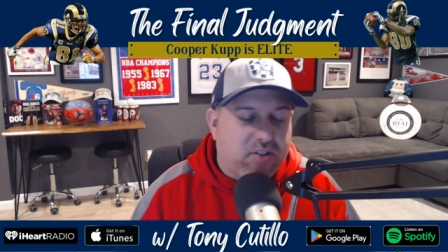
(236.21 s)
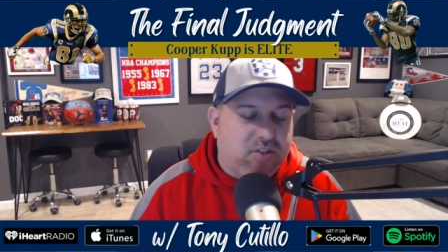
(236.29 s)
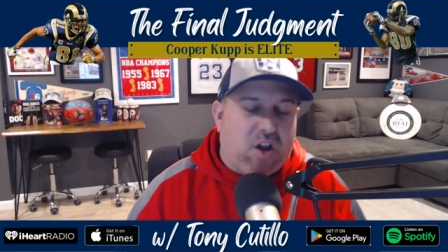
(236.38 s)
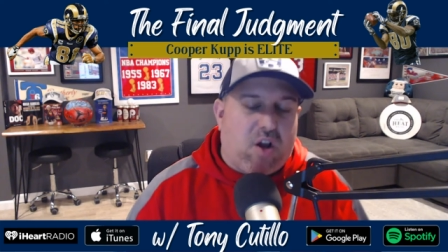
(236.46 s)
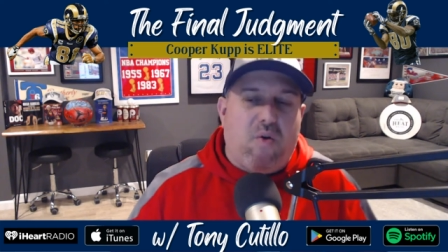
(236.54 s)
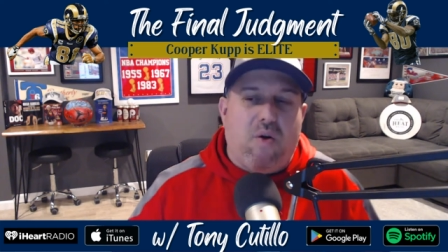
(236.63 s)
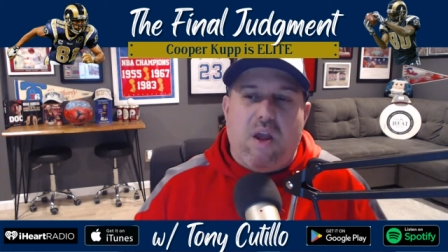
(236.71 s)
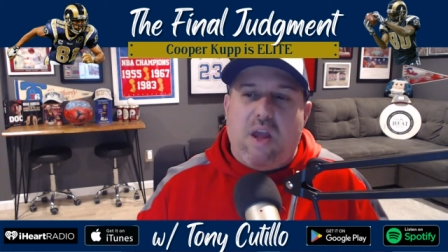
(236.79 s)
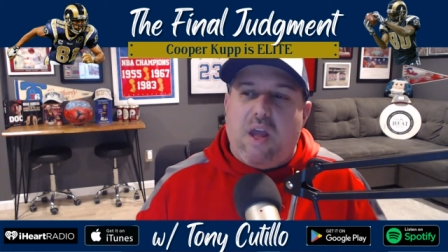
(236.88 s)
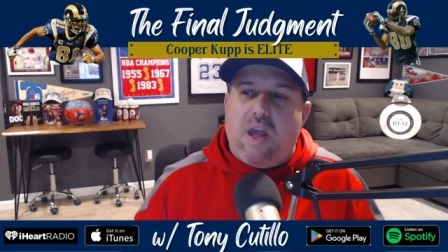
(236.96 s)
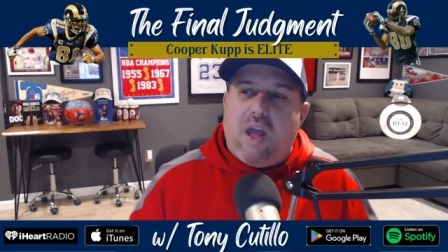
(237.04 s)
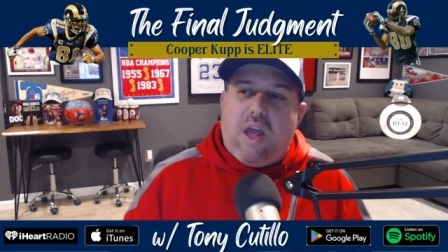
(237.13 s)
So
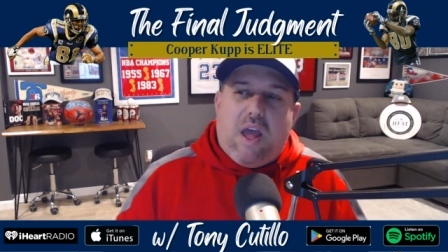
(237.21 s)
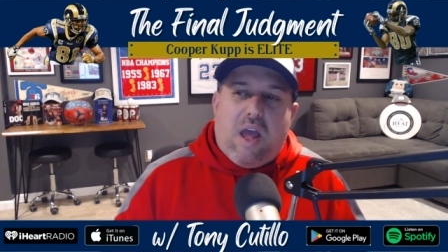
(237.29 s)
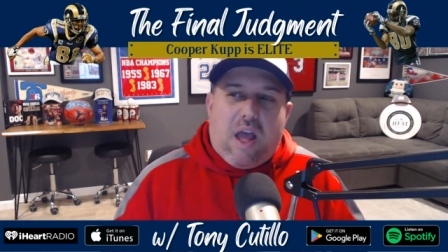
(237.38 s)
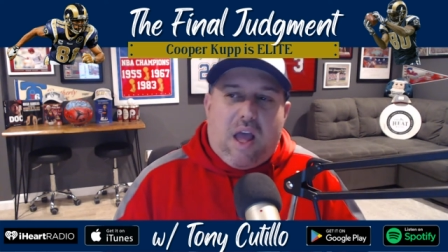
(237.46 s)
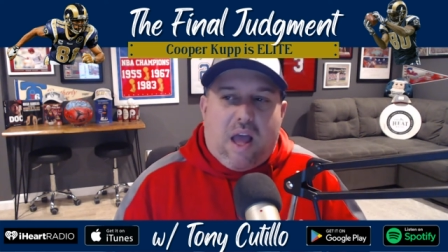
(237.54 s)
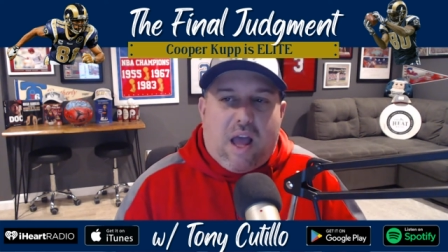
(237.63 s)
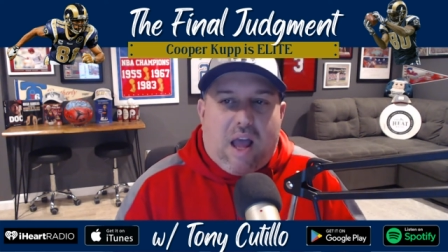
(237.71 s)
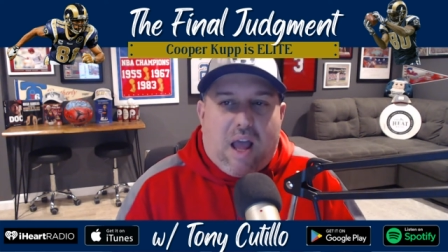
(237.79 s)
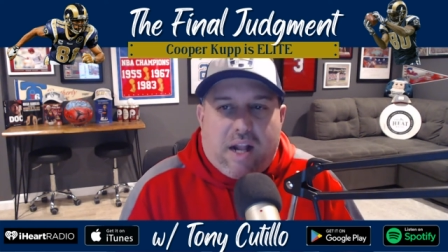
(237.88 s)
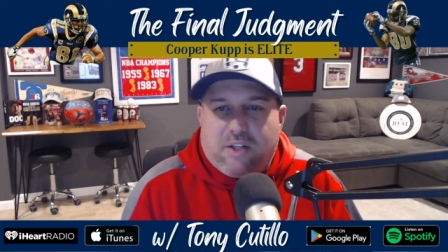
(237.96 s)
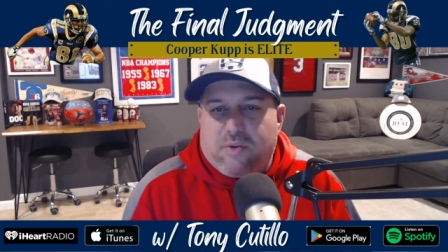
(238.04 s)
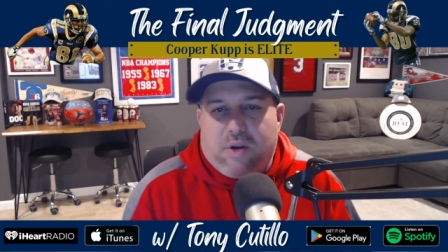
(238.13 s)

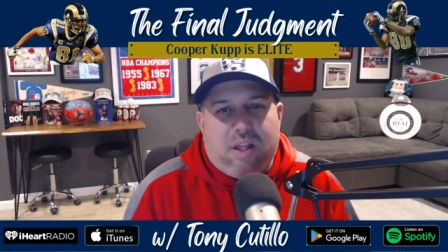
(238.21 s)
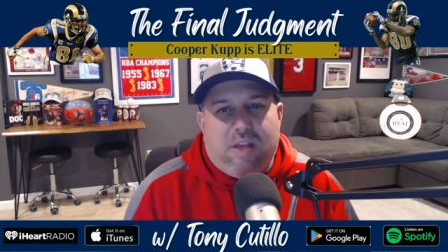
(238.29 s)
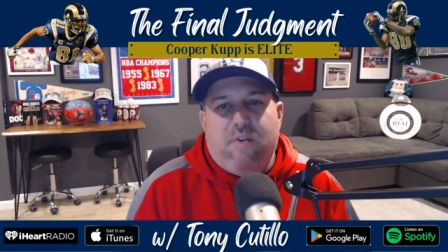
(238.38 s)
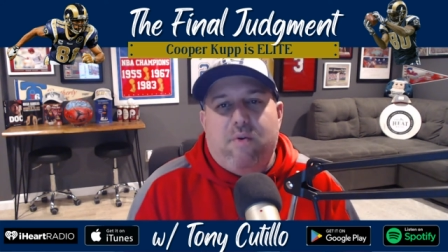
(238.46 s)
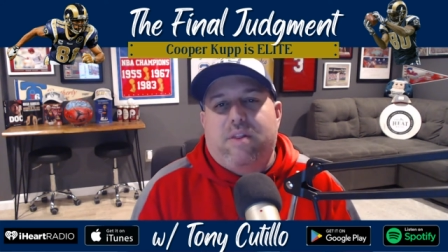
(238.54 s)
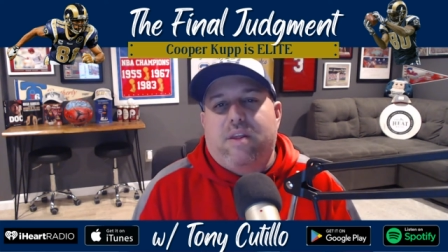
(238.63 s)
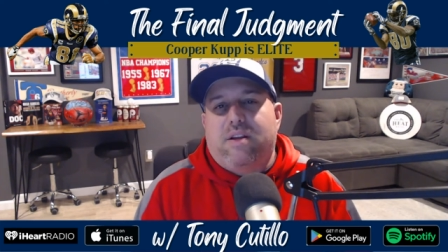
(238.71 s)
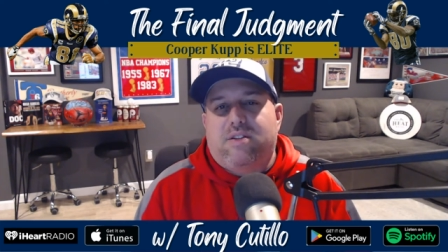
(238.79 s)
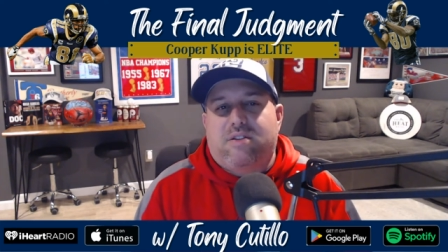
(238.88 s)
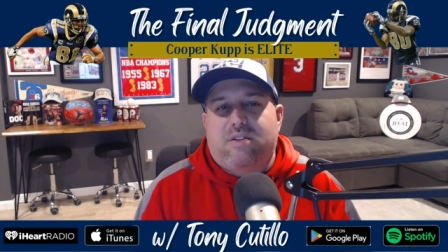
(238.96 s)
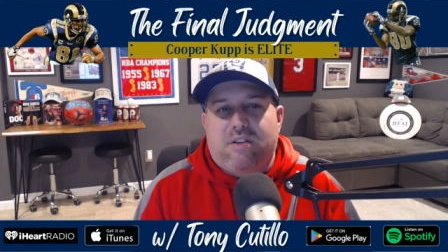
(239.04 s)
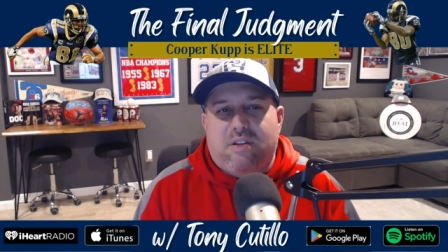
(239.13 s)
I just want to leave you with
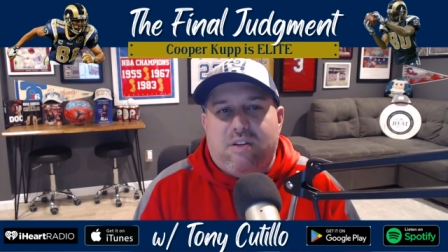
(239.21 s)
this.